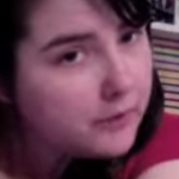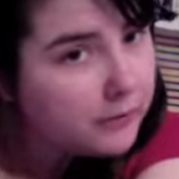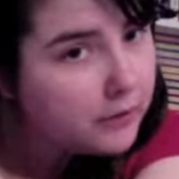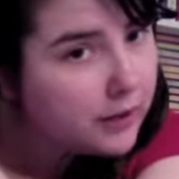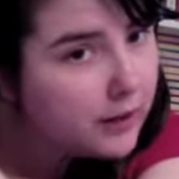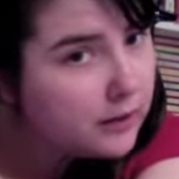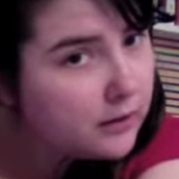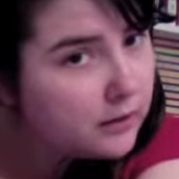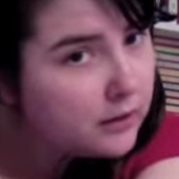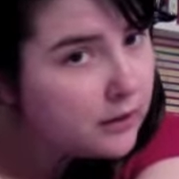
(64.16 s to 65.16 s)
of your head,
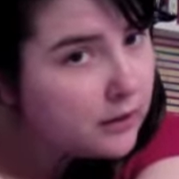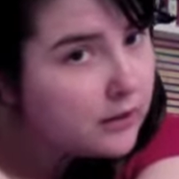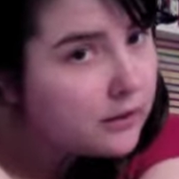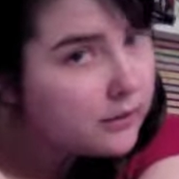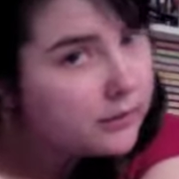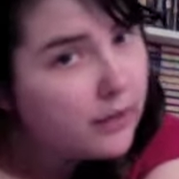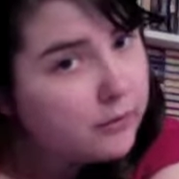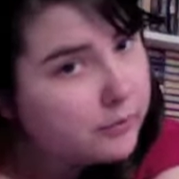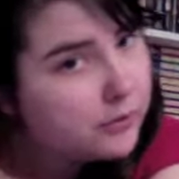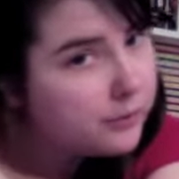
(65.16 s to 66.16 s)
because
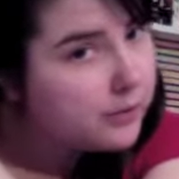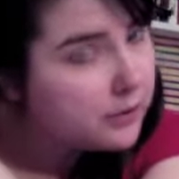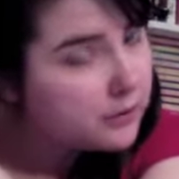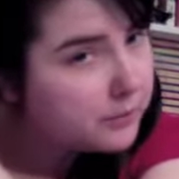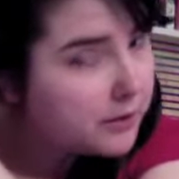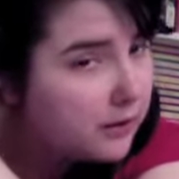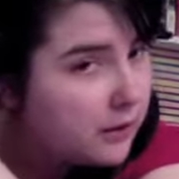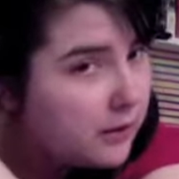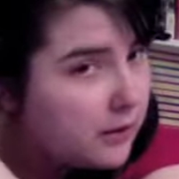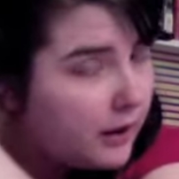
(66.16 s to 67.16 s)
that's where you want it to be.
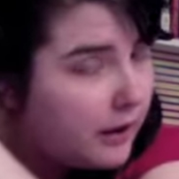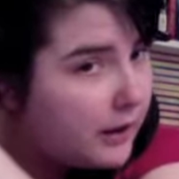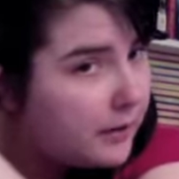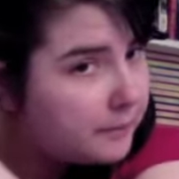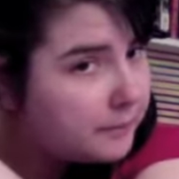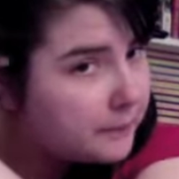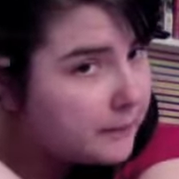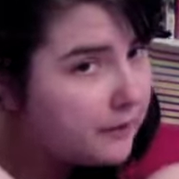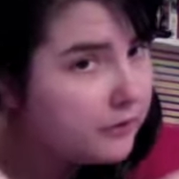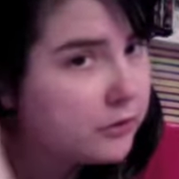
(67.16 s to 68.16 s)

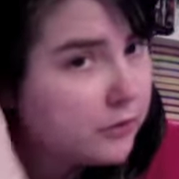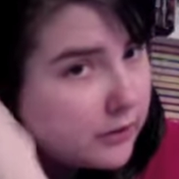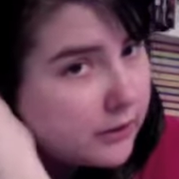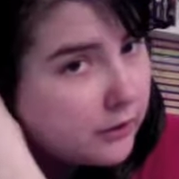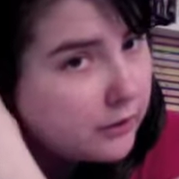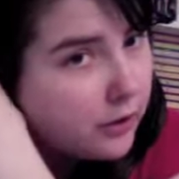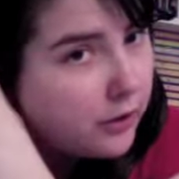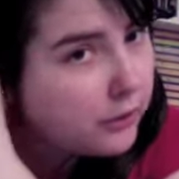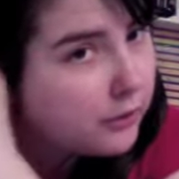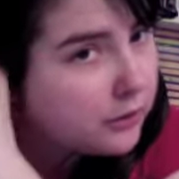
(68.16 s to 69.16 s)
If you start down
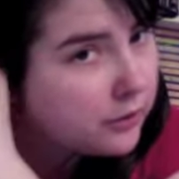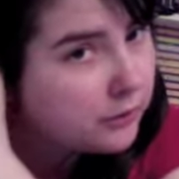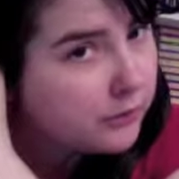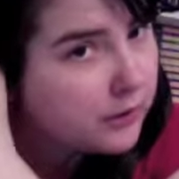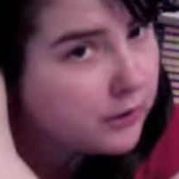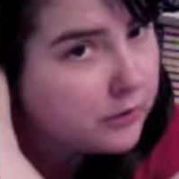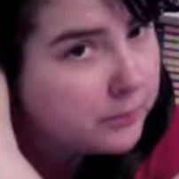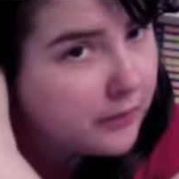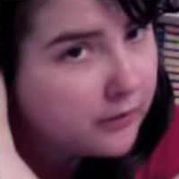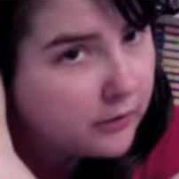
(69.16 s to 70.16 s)
low, you're going to run out of
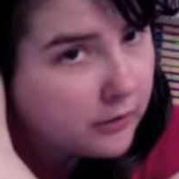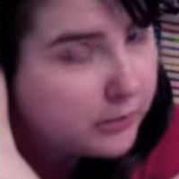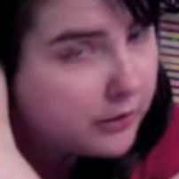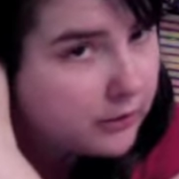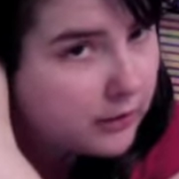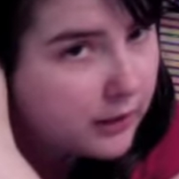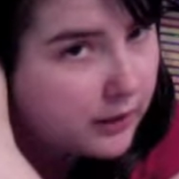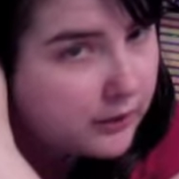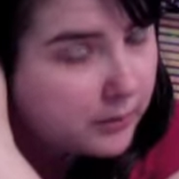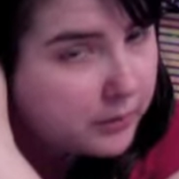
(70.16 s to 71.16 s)
space and your braid's going to
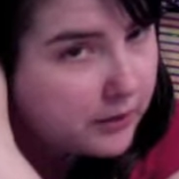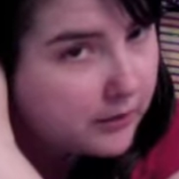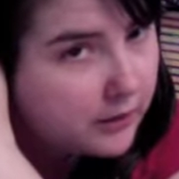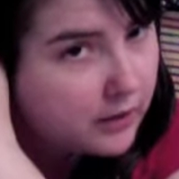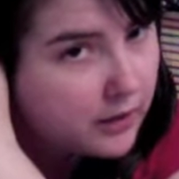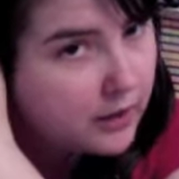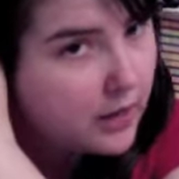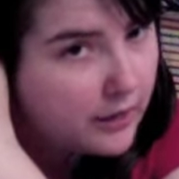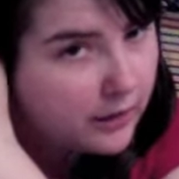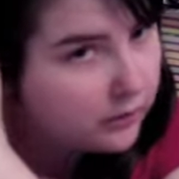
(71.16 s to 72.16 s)
end up here,
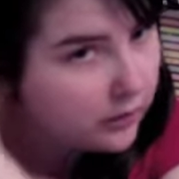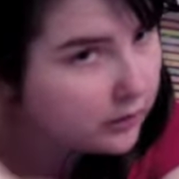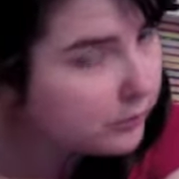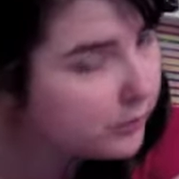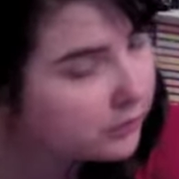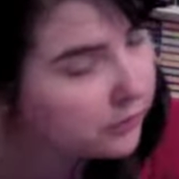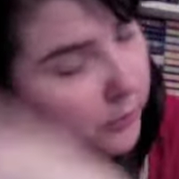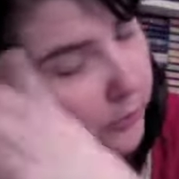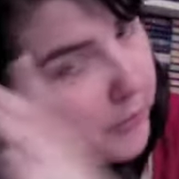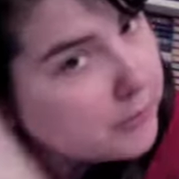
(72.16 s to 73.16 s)
and that's not going to work. You
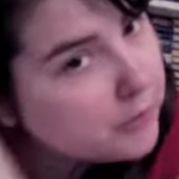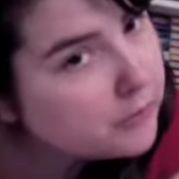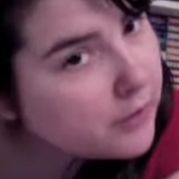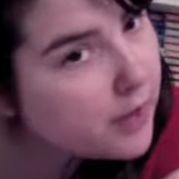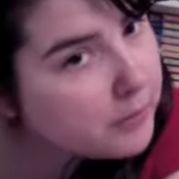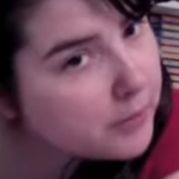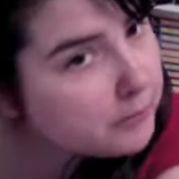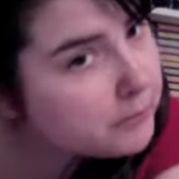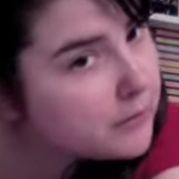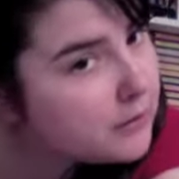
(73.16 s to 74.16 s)
won't be able to overlap them.
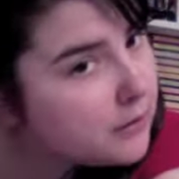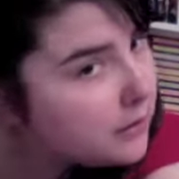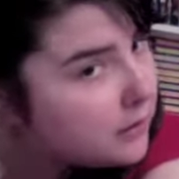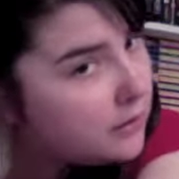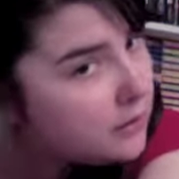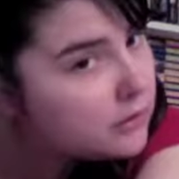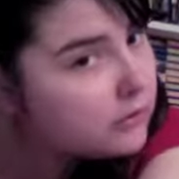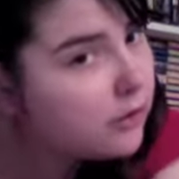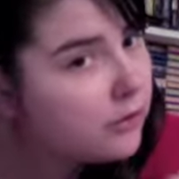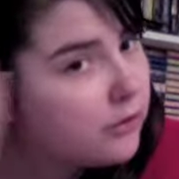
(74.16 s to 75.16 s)

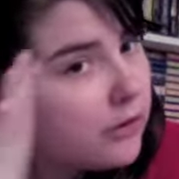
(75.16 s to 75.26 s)
So